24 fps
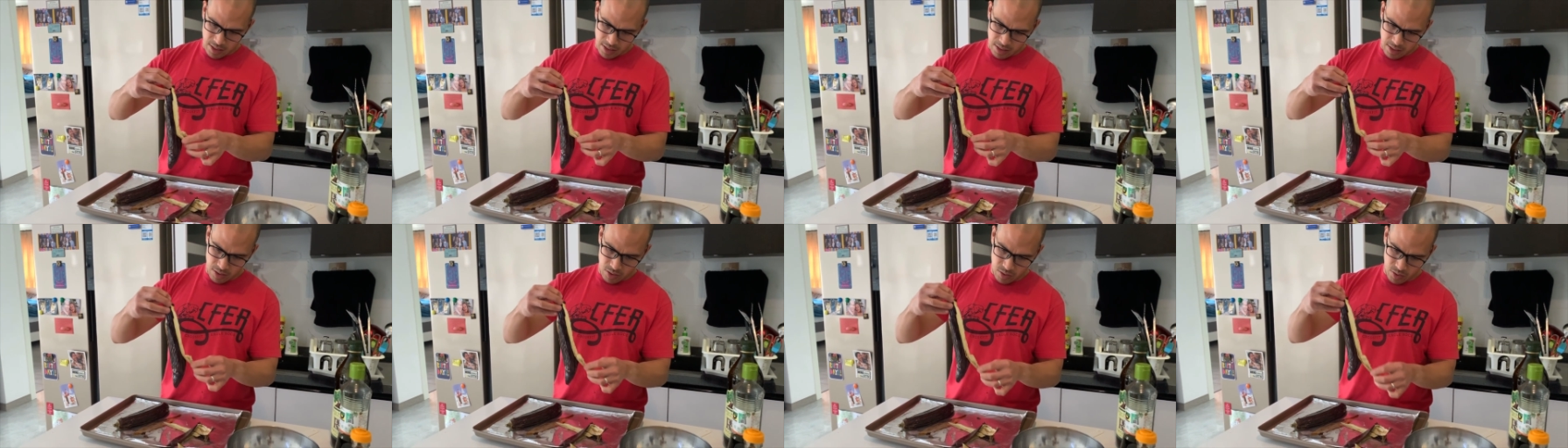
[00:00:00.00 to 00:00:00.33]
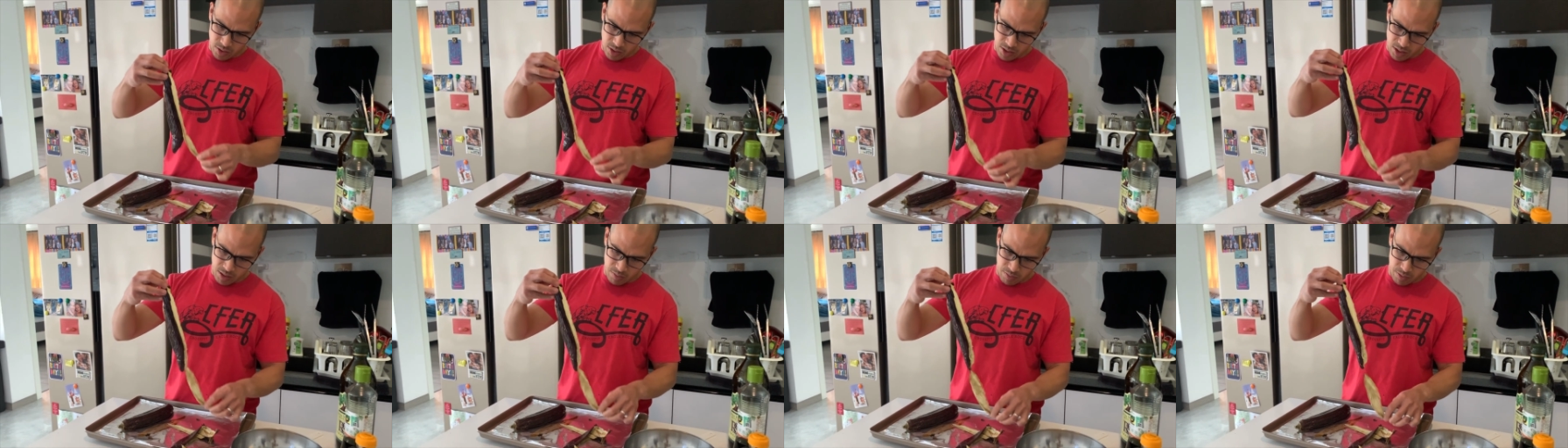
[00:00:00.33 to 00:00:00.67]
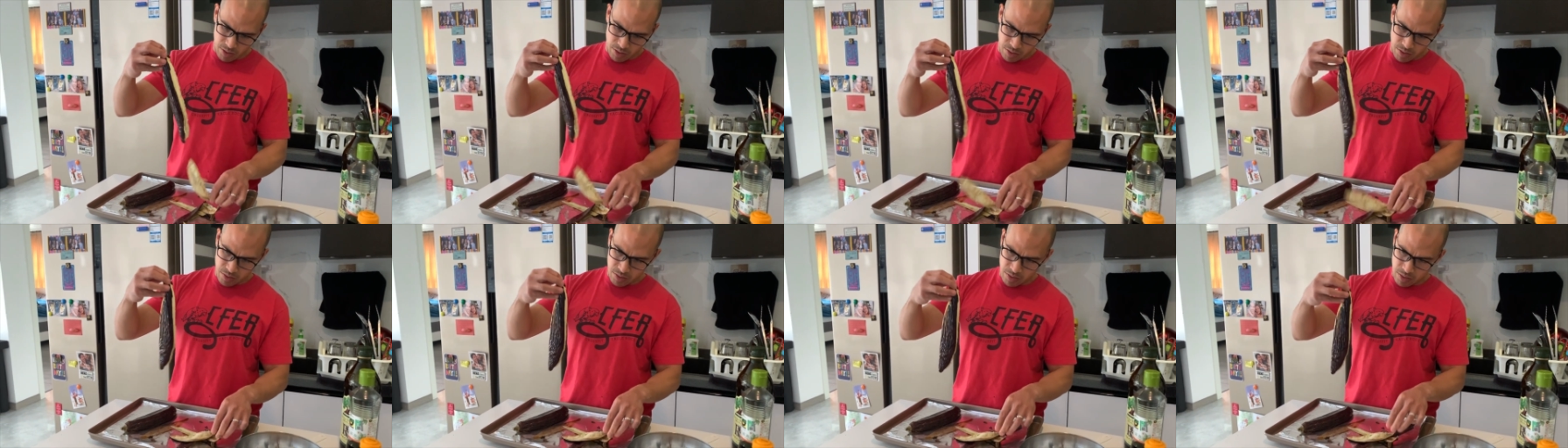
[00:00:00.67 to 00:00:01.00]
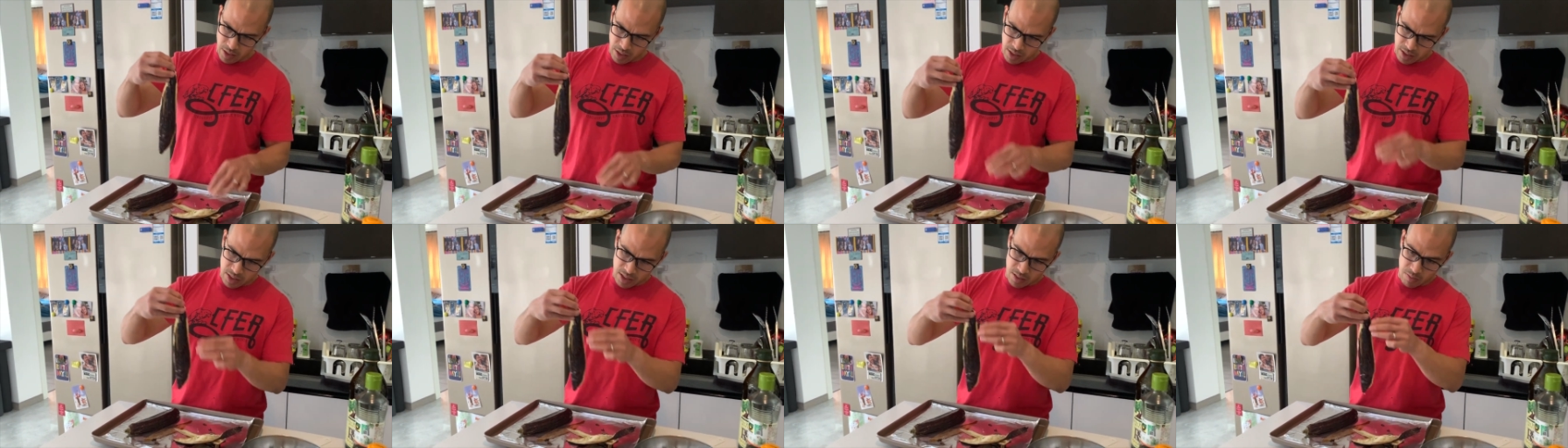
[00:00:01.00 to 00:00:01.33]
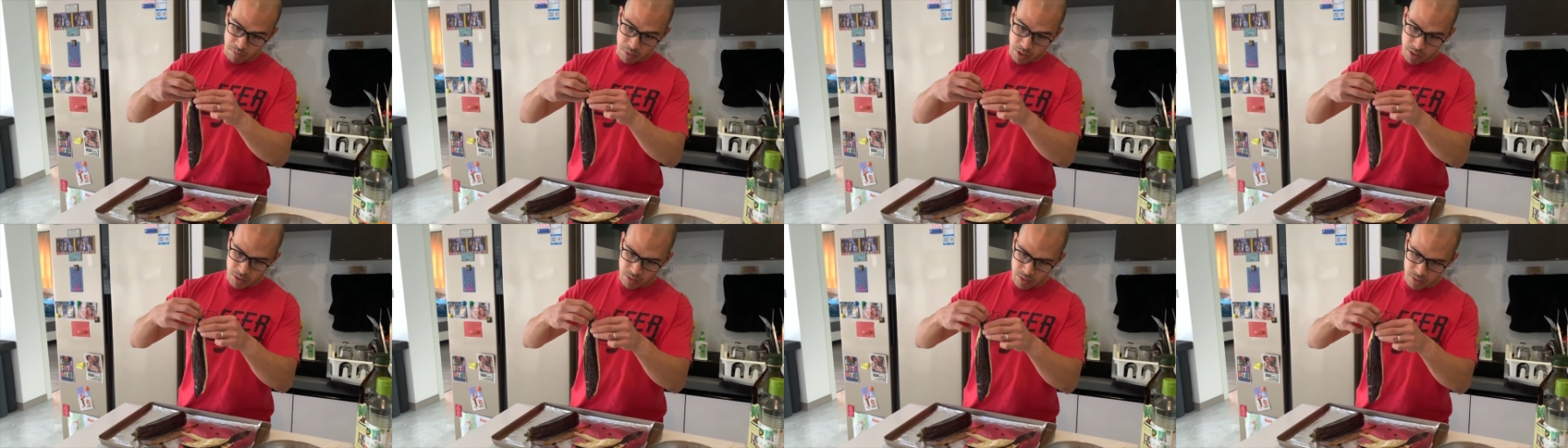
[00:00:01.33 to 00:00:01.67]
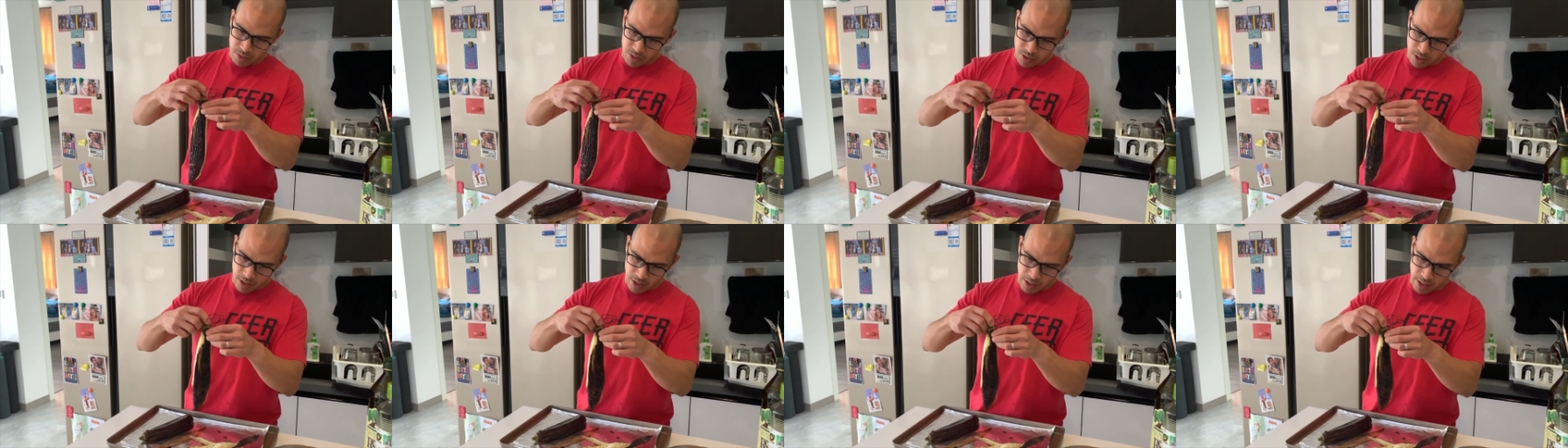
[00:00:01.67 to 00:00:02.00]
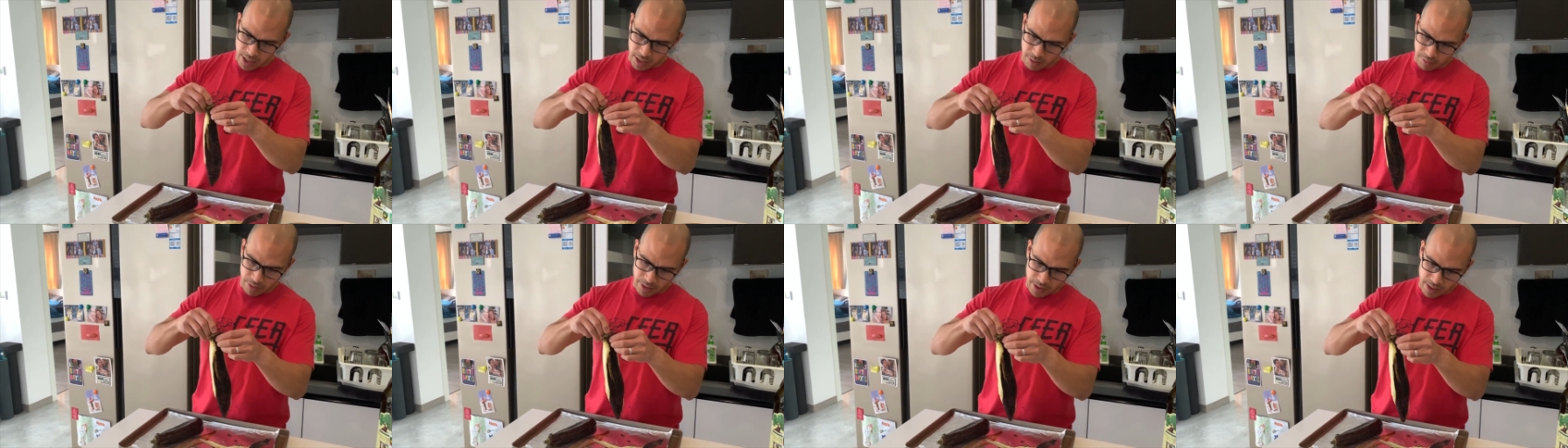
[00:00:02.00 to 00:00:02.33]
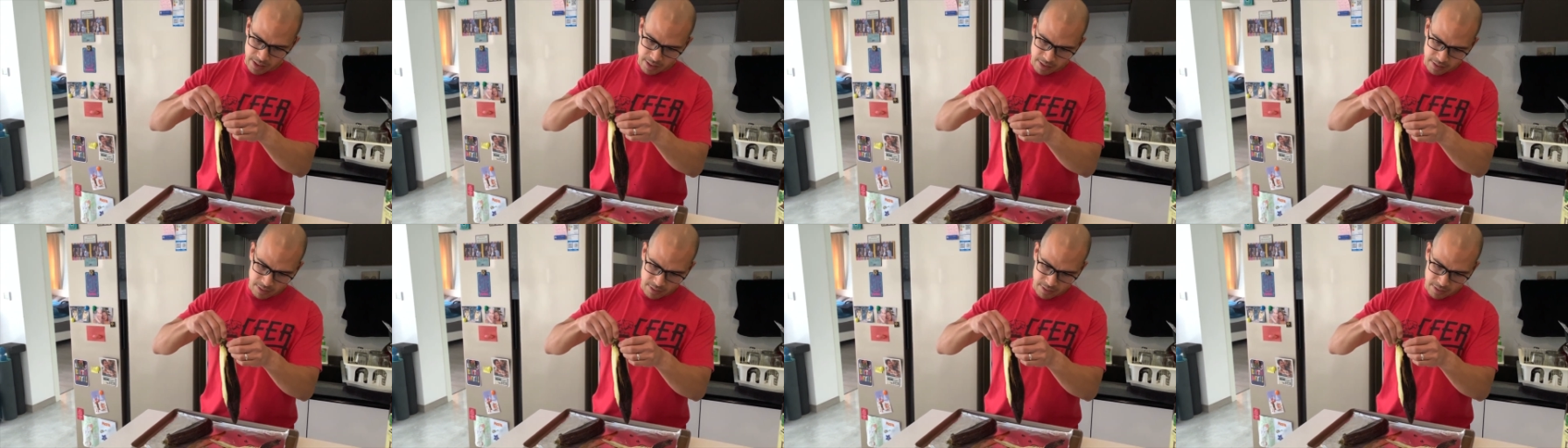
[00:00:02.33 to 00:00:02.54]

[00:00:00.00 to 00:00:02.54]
to expose our eggplant.